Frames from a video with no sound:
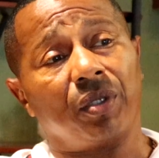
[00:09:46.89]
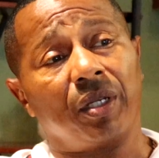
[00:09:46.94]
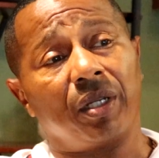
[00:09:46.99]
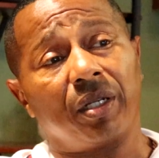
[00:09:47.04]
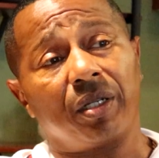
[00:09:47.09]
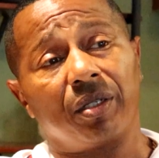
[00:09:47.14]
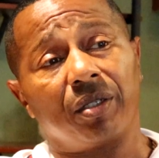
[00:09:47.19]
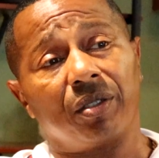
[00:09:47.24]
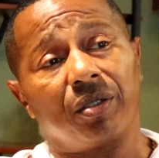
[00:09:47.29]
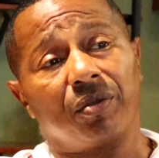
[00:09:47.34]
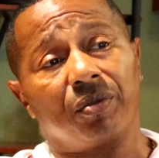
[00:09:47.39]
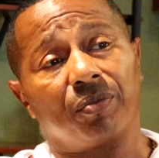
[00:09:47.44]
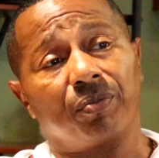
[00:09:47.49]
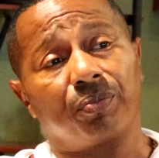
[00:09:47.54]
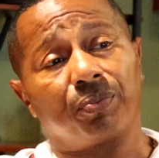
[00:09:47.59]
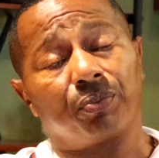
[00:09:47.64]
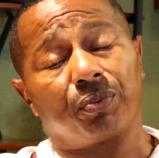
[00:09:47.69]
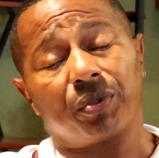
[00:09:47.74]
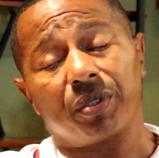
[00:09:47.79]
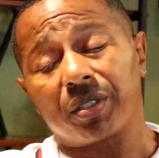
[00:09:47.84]
and
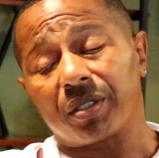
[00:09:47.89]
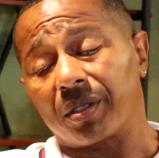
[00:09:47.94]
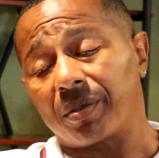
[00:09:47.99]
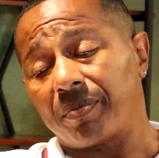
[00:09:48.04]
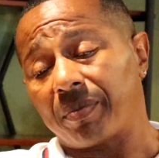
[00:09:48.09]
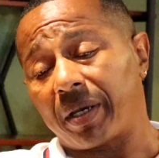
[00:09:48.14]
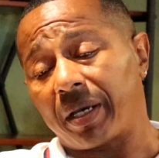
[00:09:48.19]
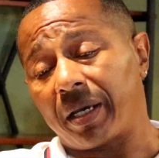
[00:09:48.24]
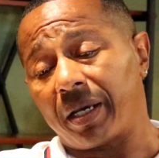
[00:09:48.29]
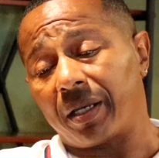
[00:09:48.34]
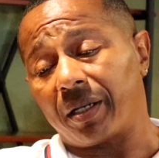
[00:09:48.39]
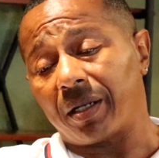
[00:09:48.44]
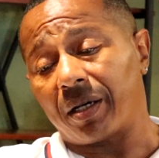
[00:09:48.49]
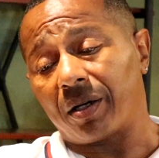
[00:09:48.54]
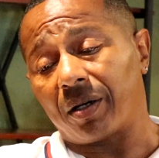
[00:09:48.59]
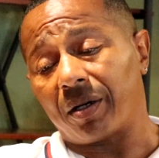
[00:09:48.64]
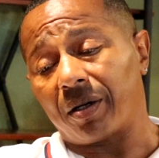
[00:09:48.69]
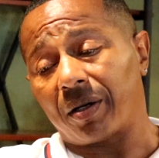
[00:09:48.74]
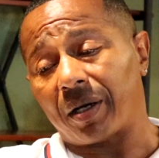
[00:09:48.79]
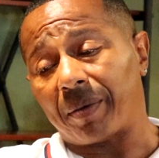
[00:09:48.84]
prison, man.
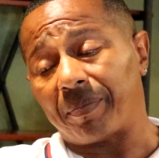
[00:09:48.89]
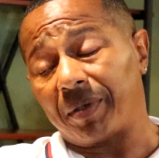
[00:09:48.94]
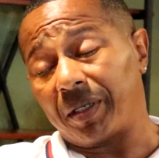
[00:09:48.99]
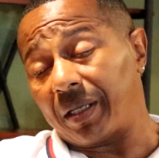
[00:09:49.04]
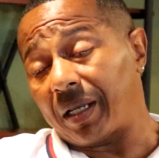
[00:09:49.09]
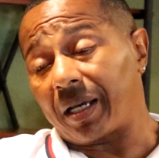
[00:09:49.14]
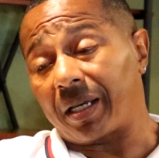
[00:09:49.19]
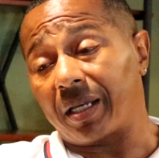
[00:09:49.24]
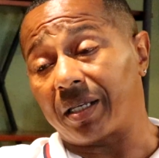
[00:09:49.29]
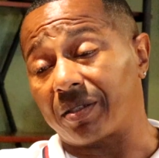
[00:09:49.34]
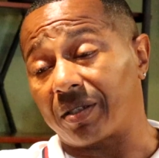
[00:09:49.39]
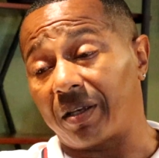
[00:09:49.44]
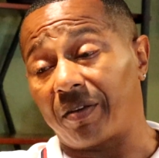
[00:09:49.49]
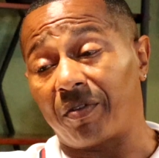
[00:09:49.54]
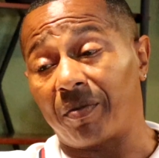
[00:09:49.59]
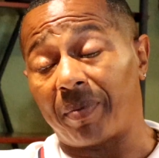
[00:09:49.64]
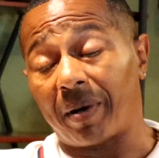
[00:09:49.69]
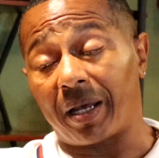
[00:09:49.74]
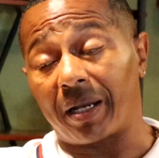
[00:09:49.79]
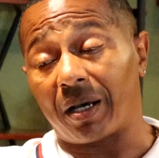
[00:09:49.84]
Uh, I mean, I guess
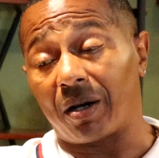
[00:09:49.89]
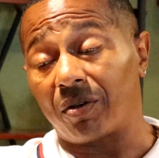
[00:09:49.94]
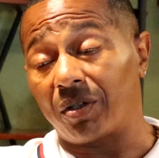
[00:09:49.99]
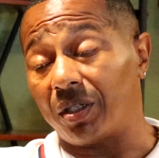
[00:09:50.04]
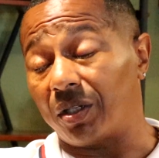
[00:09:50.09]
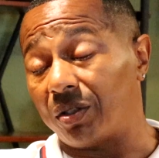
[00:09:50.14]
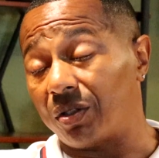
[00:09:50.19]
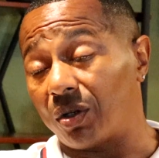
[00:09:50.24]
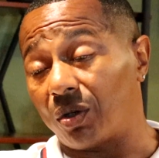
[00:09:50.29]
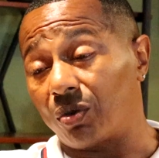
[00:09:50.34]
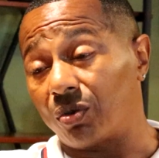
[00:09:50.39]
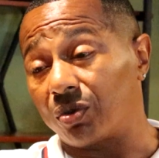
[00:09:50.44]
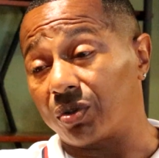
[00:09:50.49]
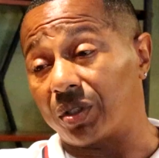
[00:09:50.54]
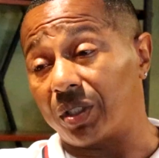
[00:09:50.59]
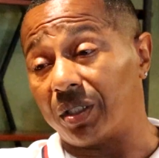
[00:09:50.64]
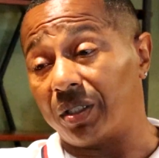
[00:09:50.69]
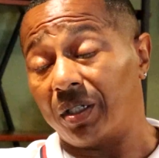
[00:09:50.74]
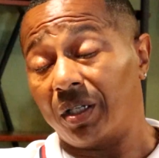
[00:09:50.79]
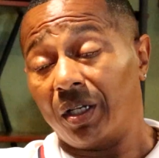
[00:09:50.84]
everybody out here
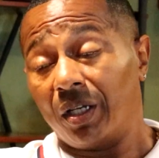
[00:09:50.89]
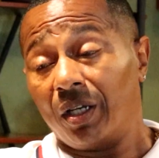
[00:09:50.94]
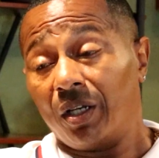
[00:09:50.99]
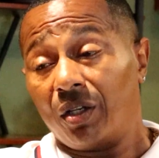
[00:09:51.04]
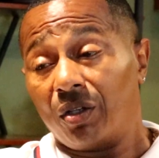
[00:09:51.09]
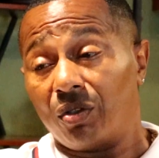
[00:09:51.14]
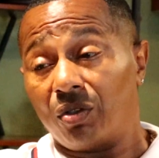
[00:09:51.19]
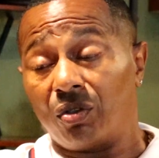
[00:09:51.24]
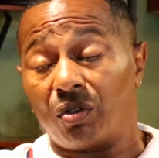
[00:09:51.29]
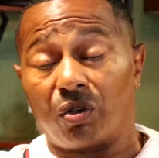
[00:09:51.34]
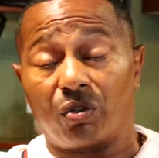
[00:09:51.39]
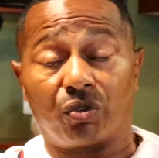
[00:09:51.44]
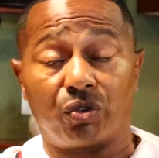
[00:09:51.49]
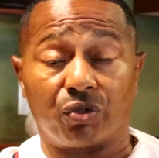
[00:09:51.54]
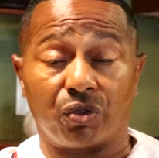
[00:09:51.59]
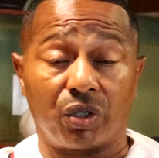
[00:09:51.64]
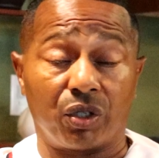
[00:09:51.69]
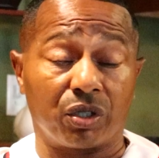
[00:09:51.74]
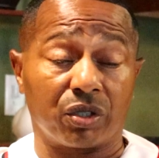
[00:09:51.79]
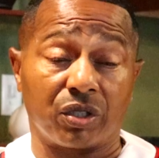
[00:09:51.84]
knows that you know
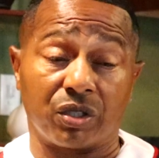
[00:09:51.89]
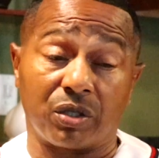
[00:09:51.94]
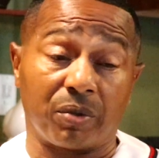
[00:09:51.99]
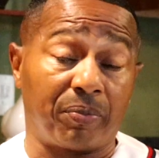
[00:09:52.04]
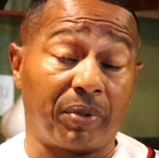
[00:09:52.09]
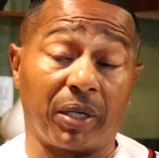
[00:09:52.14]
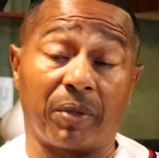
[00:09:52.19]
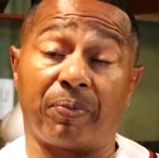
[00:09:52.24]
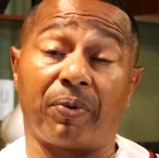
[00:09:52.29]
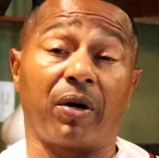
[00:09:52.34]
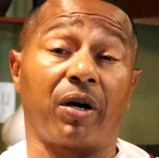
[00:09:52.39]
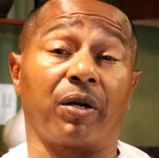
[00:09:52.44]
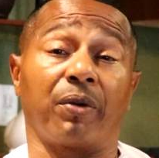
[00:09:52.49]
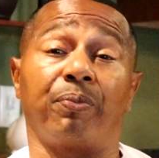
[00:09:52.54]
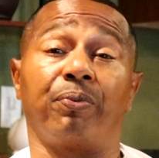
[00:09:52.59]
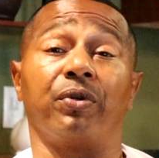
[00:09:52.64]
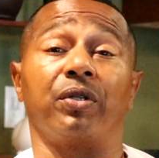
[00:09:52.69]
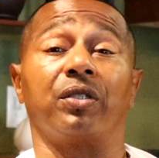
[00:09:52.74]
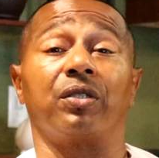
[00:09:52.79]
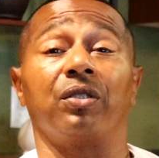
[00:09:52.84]
drugs is a big part
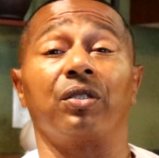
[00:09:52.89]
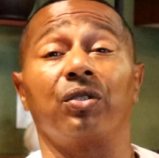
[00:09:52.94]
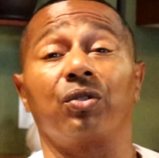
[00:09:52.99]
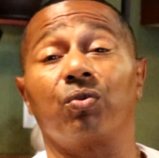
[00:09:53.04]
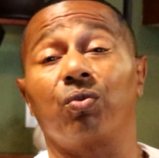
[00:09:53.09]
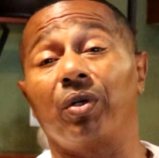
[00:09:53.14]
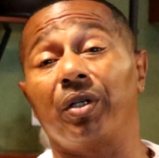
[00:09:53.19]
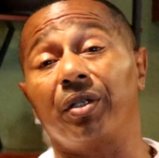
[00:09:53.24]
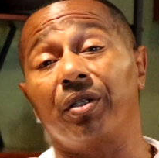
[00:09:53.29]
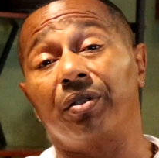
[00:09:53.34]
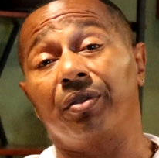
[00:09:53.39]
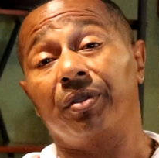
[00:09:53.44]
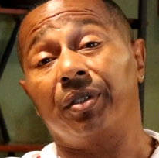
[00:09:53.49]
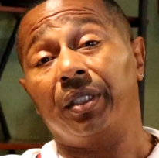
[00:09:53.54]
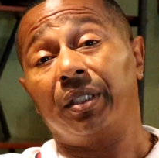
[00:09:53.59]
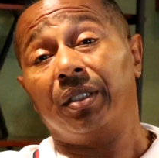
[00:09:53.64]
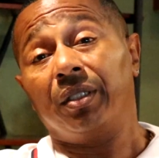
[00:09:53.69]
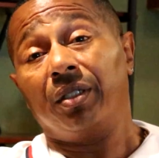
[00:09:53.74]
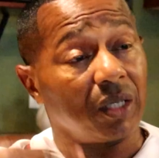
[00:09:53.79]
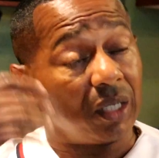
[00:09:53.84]
of prison as well.
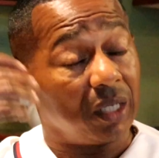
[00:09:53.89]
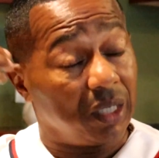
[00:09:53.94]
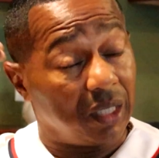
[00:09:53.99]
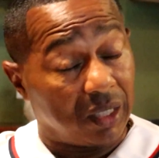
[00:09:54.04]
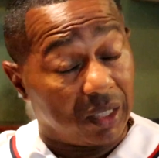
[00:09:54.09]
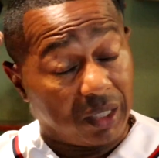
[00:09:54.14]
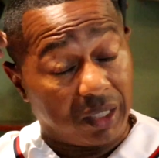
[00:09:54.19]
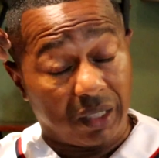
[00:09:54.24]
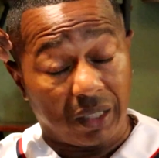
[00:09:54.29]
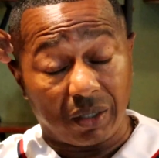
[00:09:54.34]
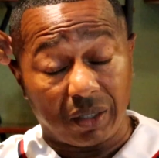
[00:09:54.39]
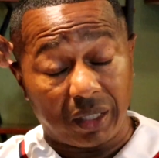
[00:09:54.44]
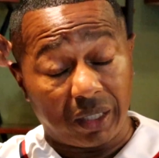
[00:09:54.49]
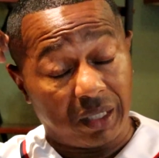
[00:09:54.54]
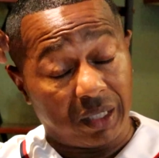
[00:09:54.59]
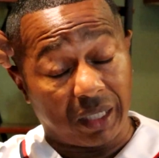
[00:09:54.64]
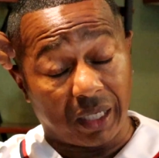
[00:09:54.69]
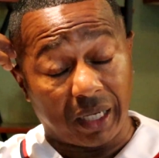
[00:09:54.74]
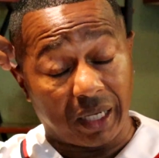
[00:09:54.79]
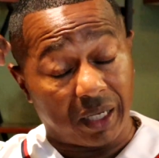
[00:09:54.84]
He
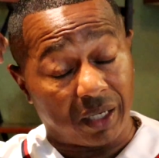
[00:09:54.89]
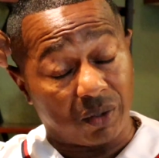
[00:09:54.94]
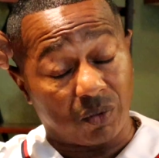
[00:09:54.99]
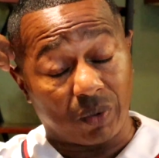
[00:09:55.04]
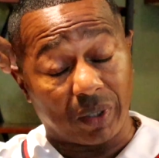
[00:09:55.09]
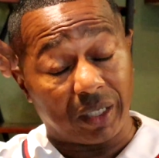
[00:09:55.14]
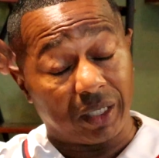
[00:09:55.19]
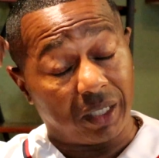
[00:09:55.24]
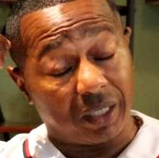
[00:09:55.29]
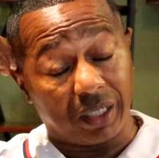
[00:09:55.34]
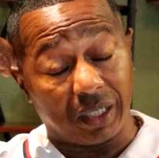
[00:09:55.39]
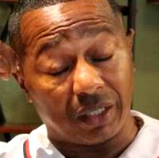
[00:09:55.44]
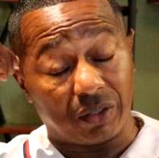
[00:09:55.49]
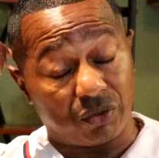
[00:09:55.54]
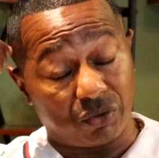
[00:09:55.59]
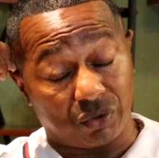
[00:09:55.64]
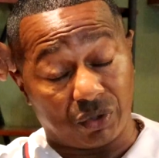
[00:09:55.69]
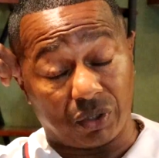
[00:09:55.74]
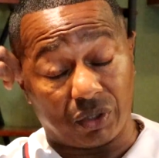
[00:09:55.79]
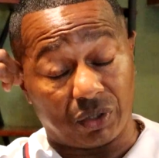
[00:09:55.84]
he had a way to
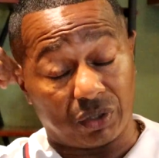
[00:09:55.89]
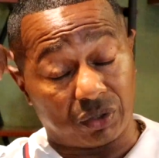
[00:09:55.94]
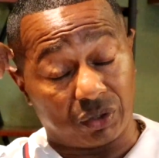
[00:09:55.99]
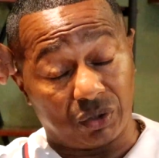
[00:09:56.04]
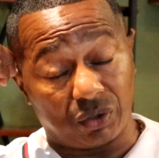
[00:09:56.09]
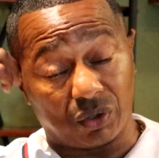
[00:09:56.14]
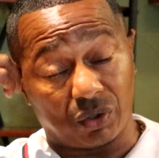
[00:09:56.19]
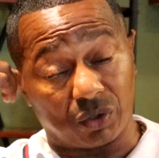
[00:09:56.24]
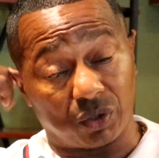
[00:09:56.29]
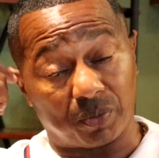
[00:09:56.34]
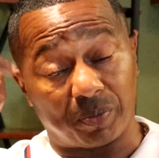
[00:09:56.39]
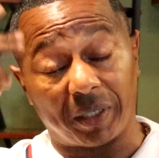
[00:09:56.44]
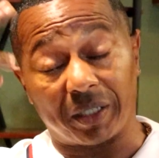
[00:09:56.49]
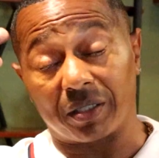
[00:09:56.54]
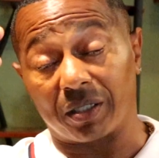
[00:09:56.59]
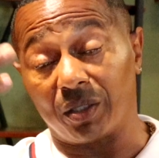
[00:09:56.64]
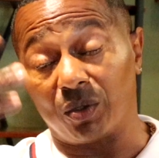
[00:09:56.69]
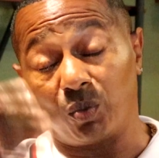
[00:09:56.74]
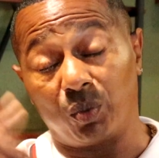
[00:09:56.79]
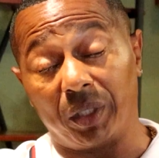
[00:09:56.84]
get drugs, you know,
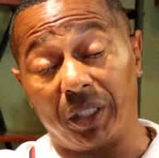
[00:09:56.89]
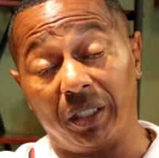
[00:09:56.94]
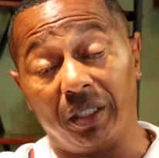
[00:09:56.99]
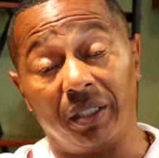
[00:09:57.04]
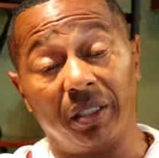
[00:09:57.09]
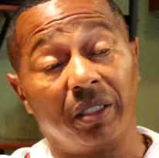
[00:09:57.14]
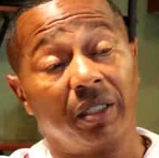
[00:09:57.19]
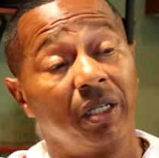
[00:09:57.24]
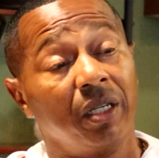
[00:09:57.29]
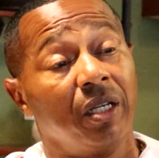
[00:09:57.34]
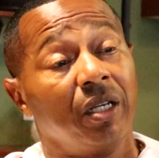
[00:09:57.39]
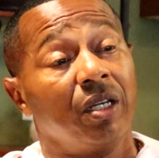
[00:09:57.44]
especially weed.